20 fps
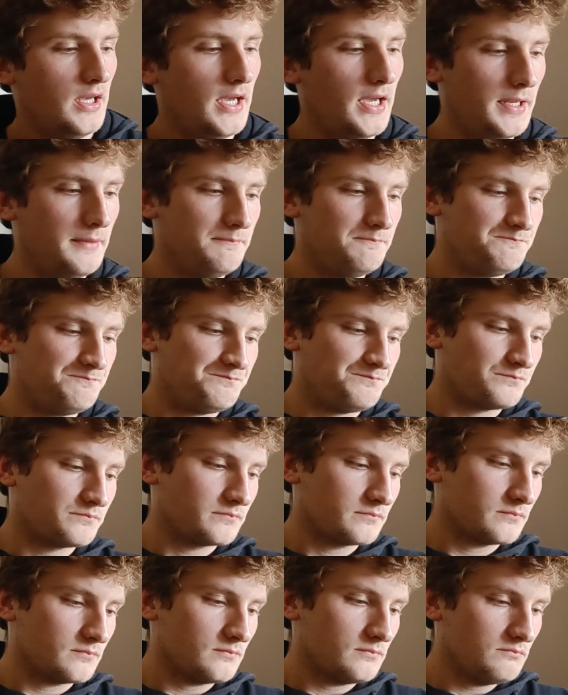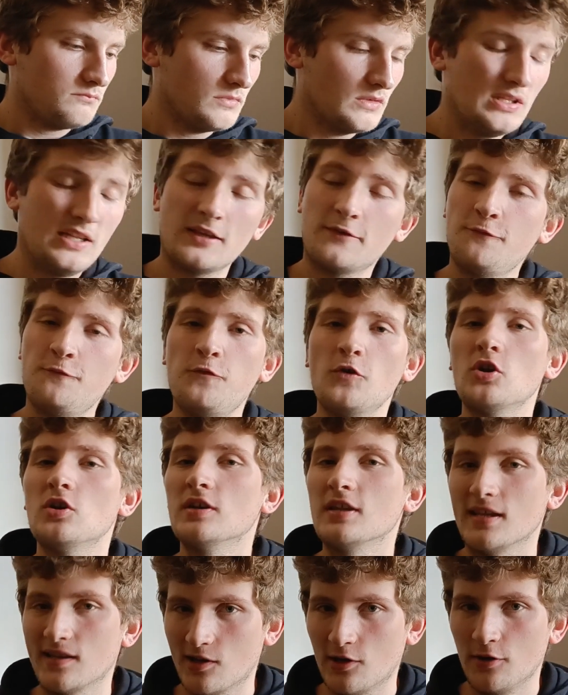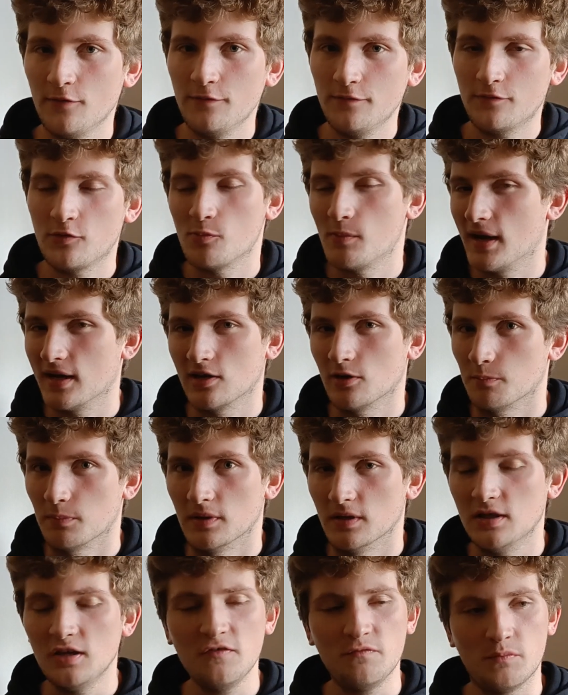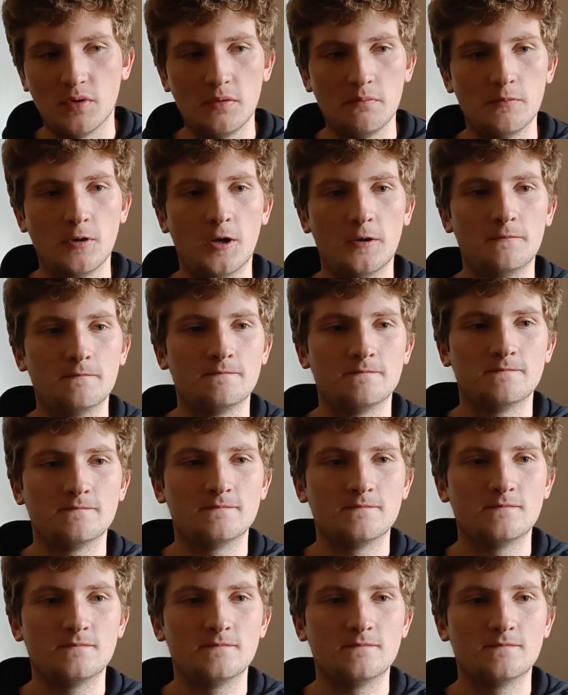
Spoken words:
And like, funnily enough, you might not believe me, but